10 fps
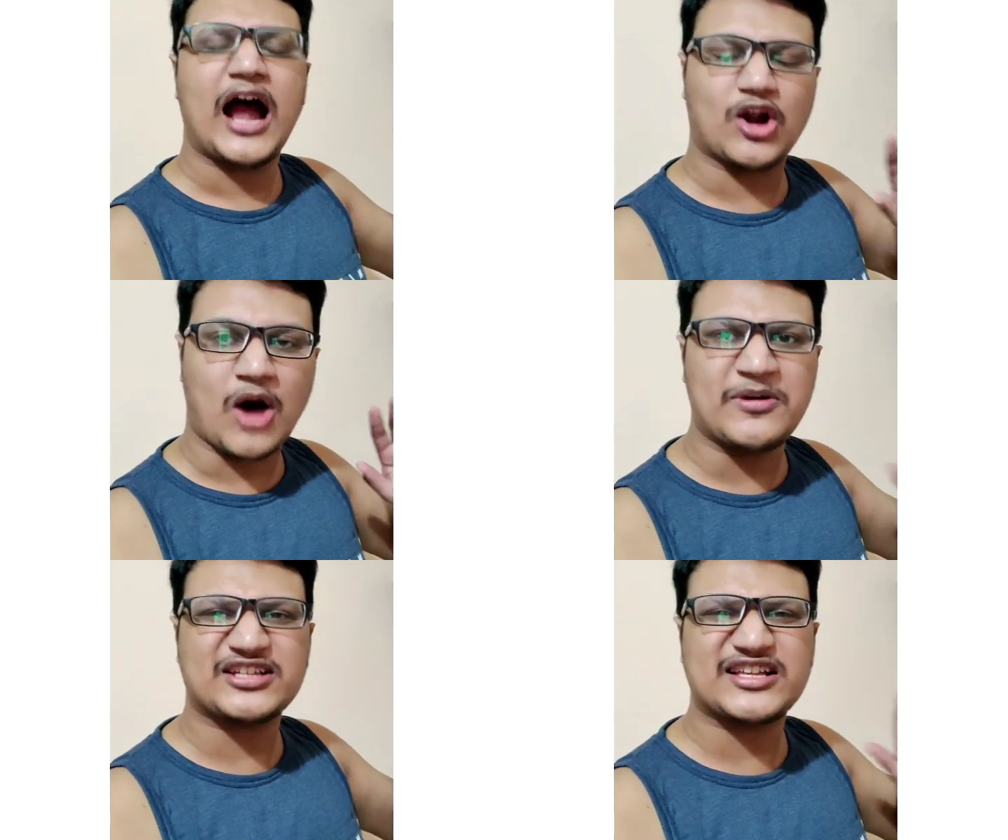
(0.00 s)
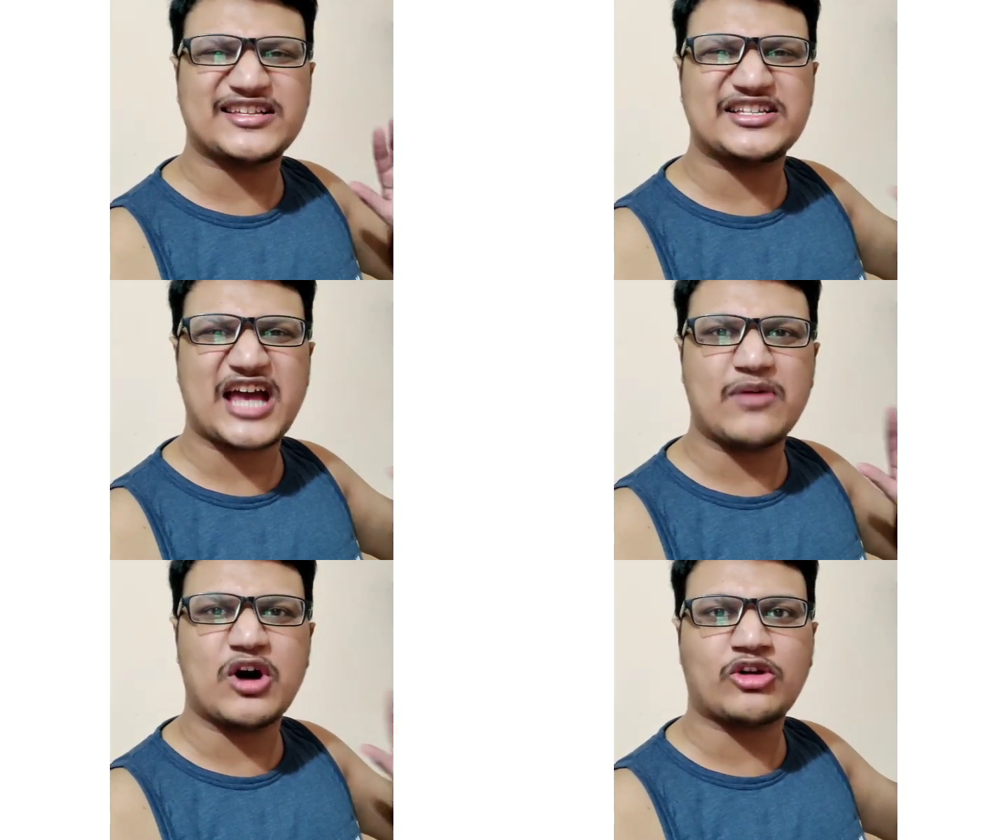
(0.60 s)
and obviously
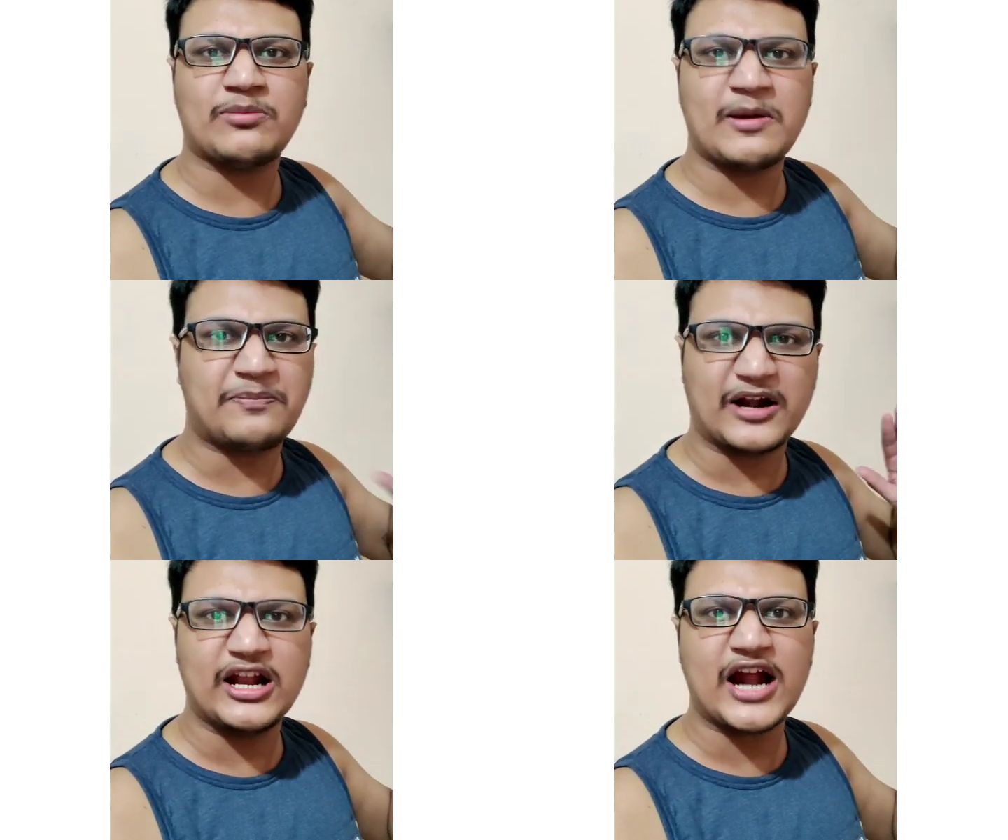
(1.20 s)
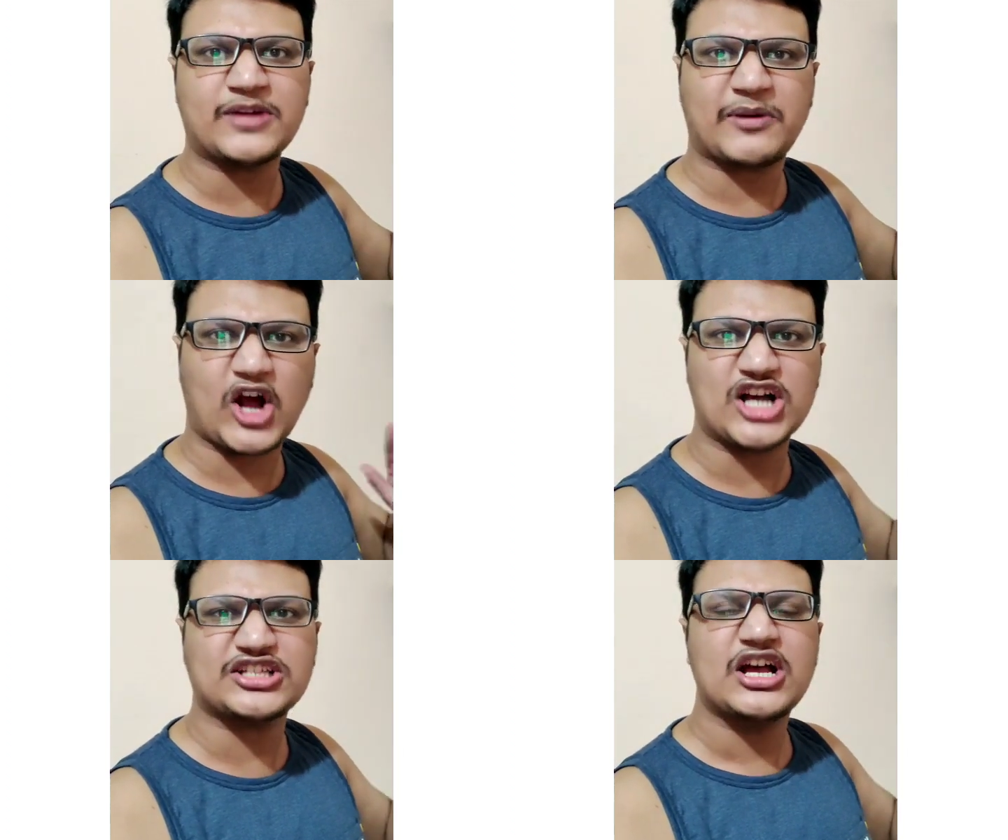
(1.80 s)
CGI work will be brilliant
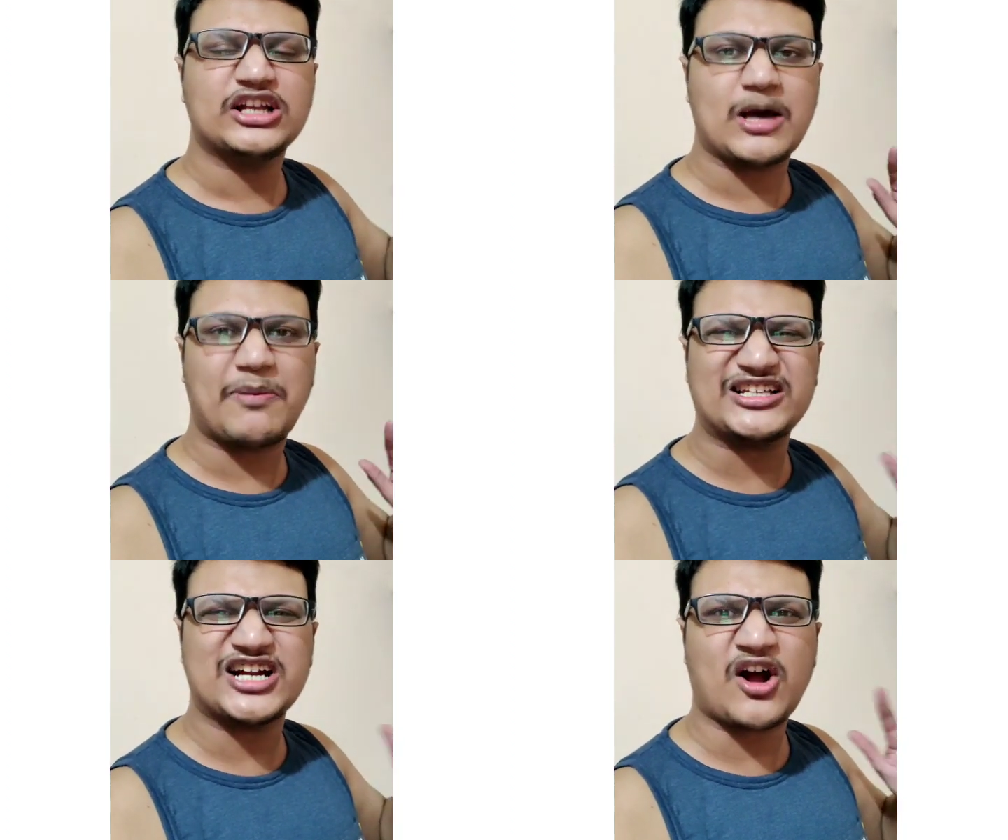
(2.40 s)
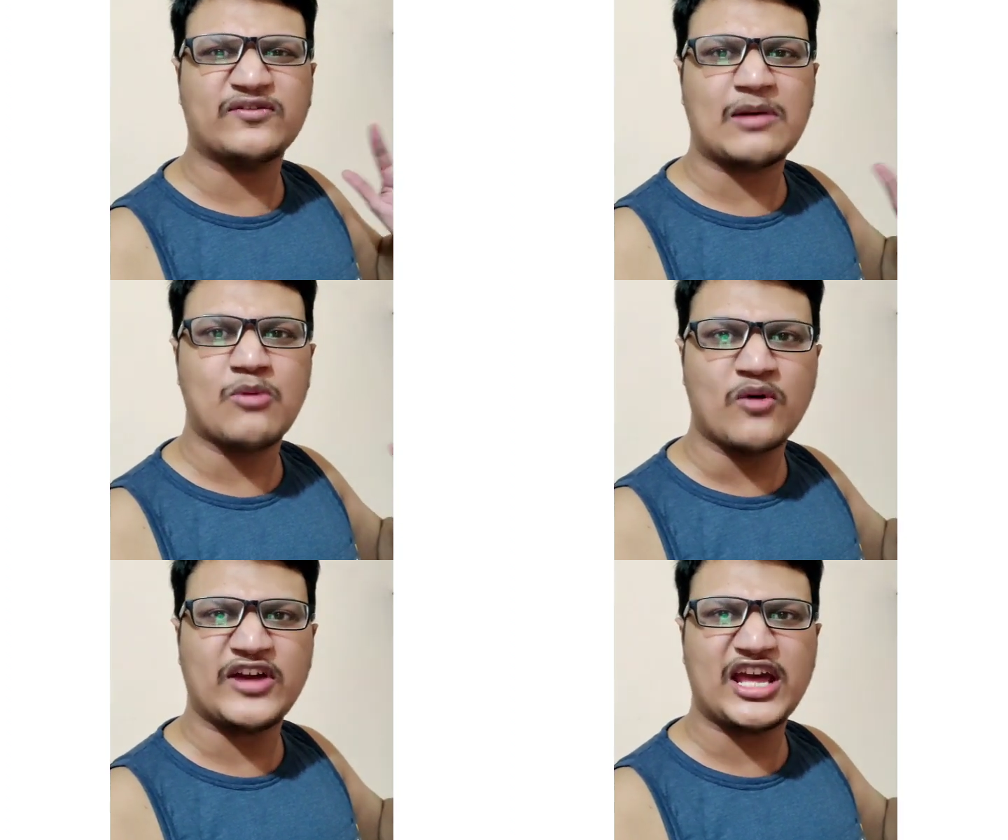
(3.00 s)
because the budget of the
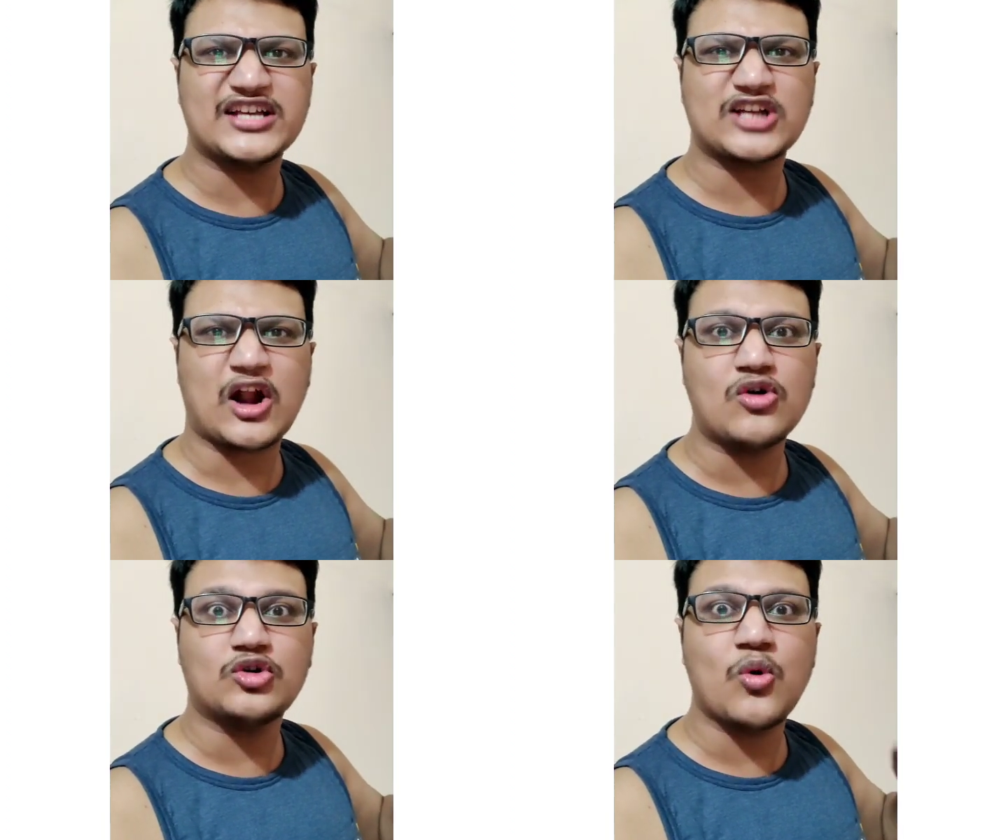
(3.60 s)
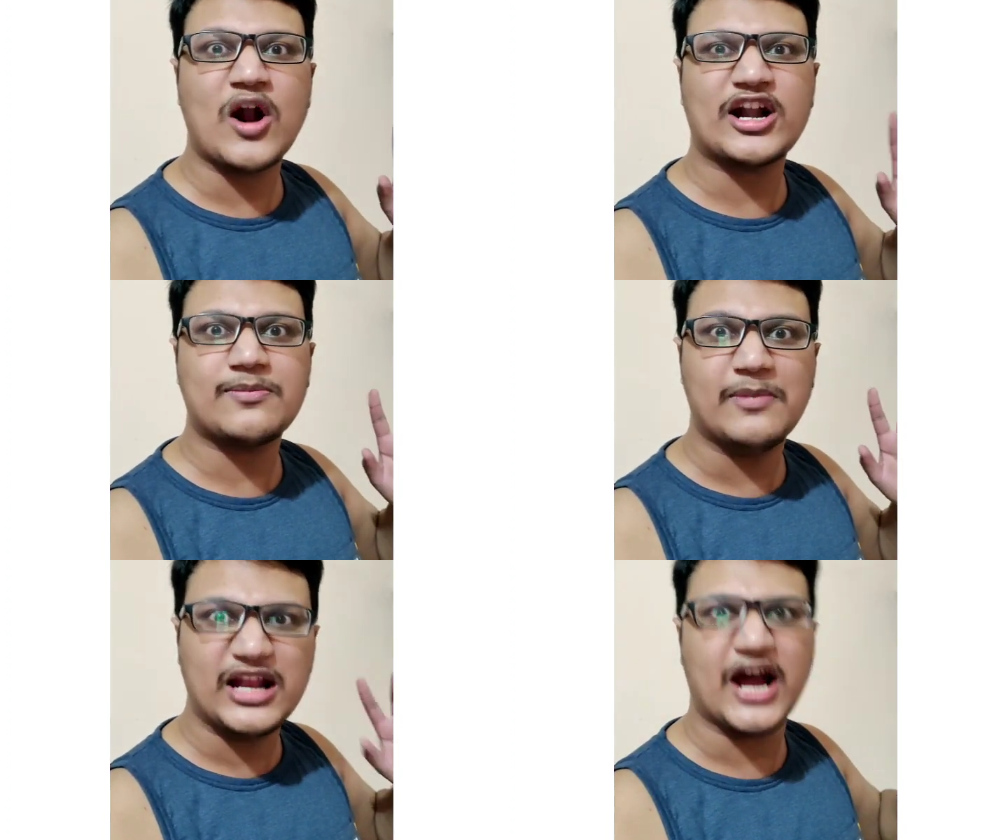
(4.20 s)
movie is around
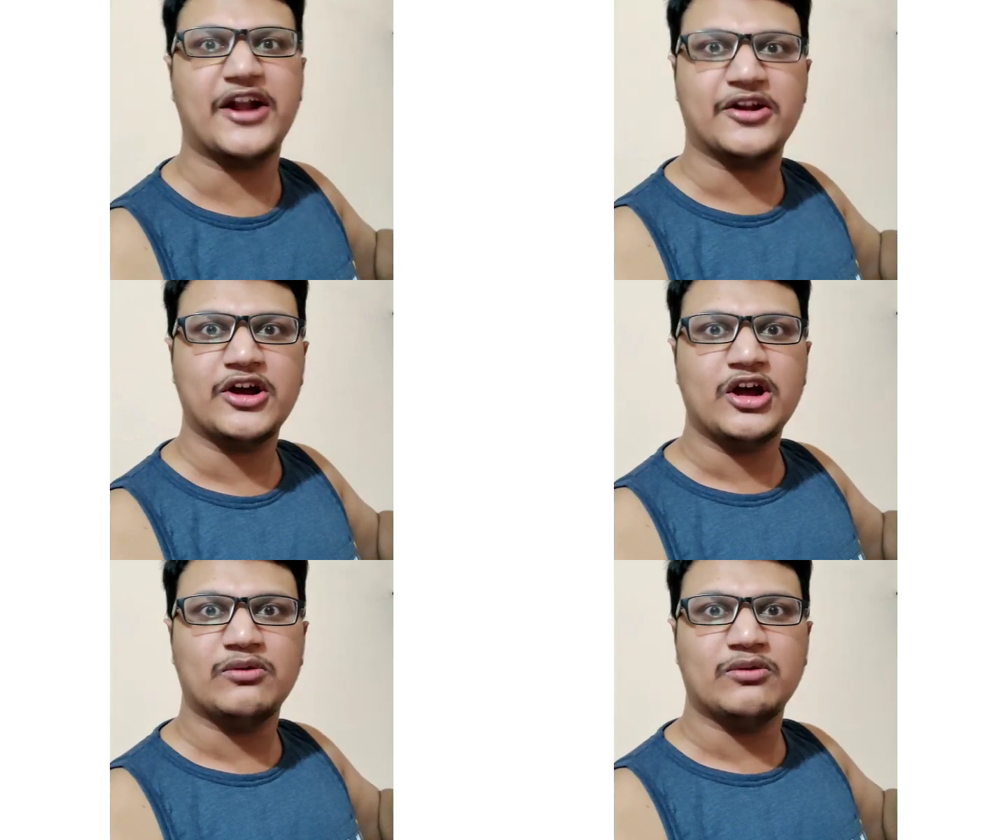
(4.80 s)
200 million